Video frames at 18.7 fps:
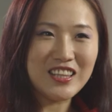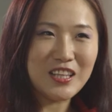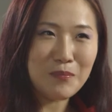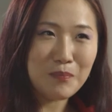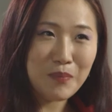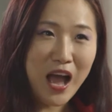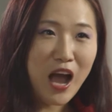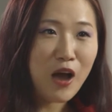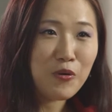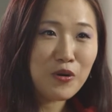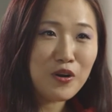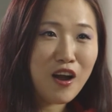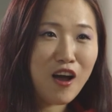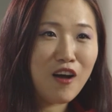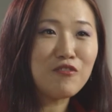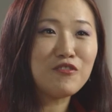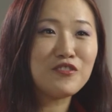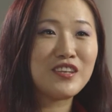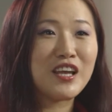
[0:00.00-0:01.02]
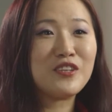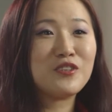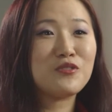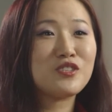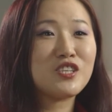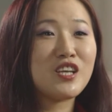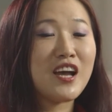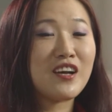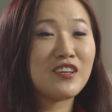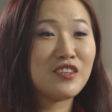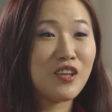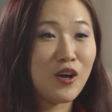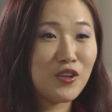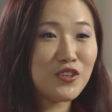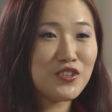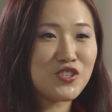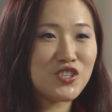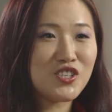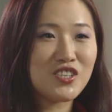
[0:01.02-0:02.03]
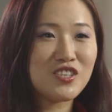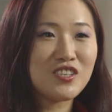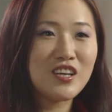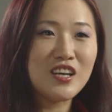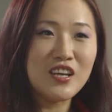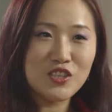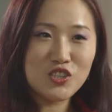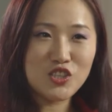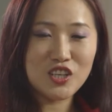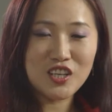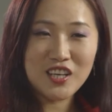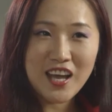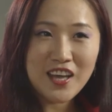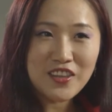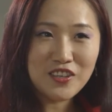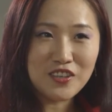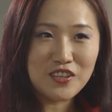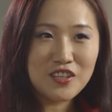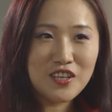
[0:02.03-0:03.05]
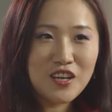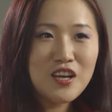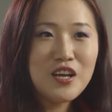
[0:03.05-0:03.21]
power of nanotechnology together